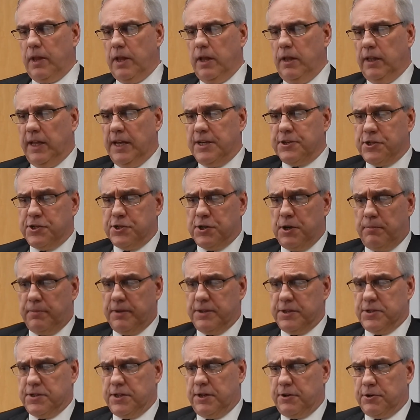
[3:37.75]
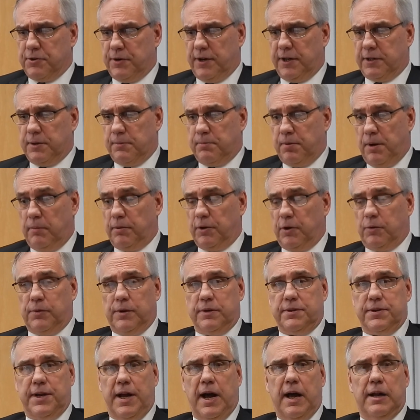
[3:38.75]
ladies and gentlemen, this is our Director of Public
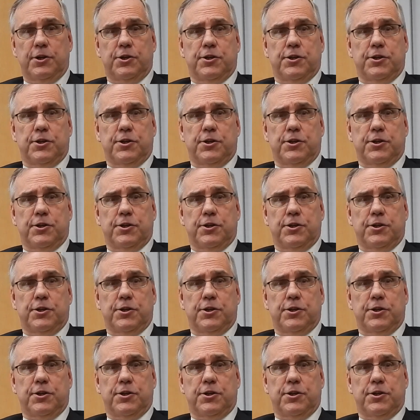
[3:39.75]
Works, Scott